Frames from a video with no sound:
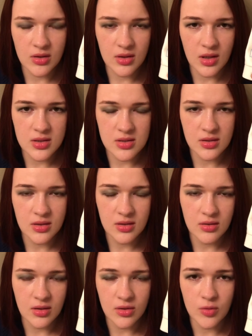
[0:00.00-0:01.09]
That's
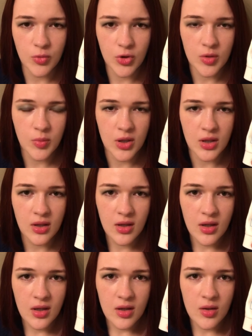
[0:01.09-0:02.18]
a good point. But
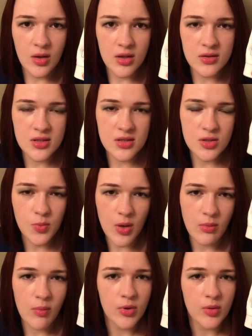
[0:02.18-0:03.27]
this is
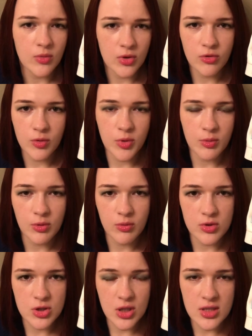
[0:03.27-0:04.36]
probably more for people
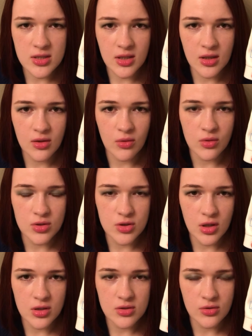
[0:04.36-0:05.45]
with dry skin or
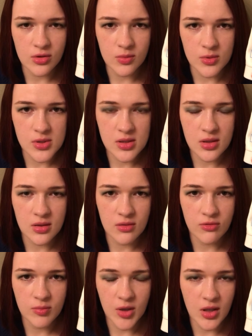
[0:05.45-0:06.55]
dry to normal skin.
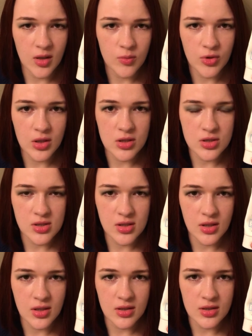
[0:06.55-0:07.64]
For my combination
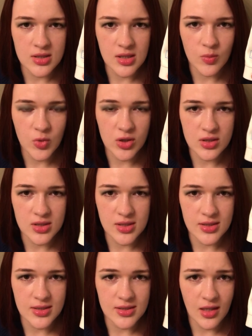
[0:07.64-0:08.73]
skin in the summer, this is
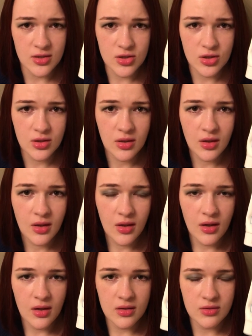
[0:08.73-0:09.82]
a disaster
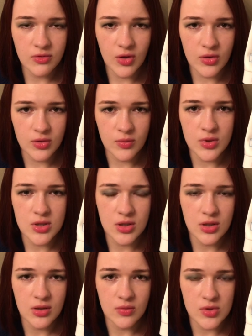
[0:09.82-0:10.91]
in the fall and the winter
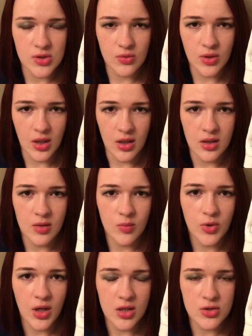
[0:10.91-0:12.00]
it was okay.
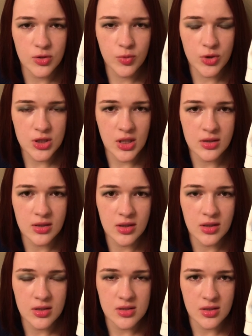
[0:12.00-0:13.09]
But I do appreciate that
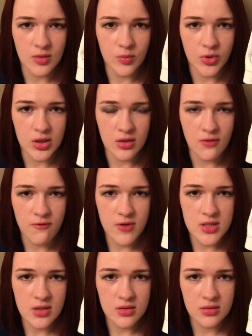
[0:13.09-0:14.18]
it is a completely
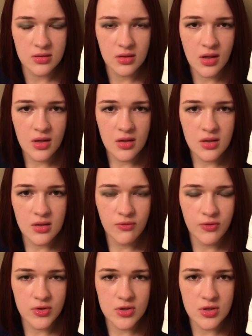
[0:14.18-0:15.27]
physical
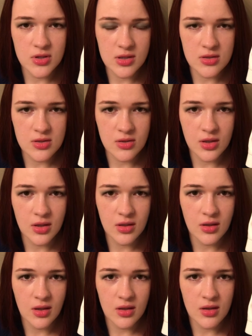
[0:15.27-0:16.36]
filter
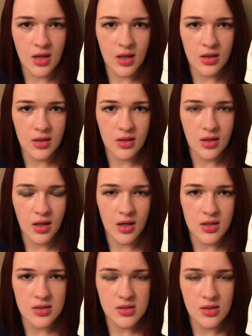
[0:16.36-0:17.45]
sunscreen, that it
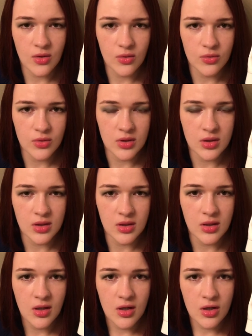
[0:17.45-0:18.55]
has
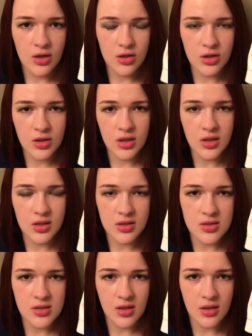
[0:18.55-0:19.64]
only good
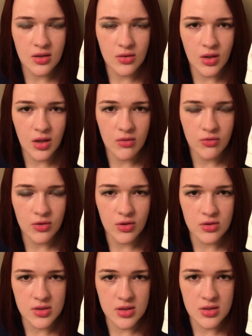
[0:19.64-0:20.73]
ingredients that are okay for
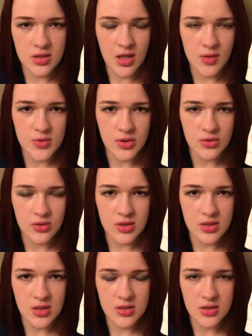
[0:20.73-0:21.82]
all skin types, including
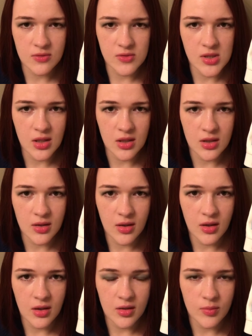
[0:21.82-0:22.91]
sensitive skin.
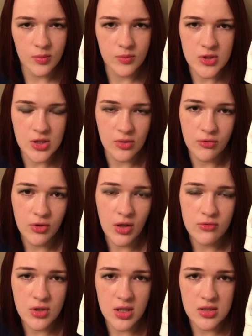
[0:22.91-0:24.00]
Um, so if you
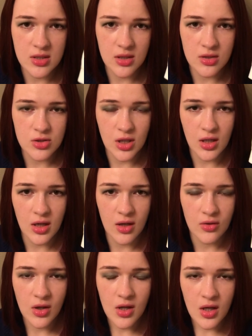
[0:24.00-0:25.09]
have dry skin, try it
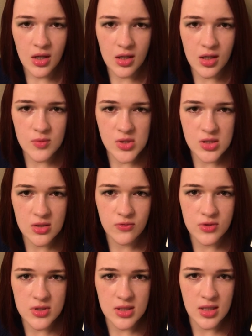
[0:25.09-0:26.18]
out. It comes in
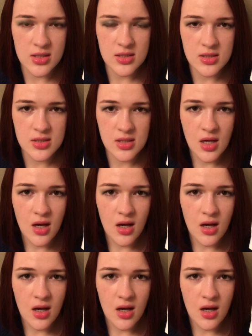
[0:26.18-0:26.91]
different sizes.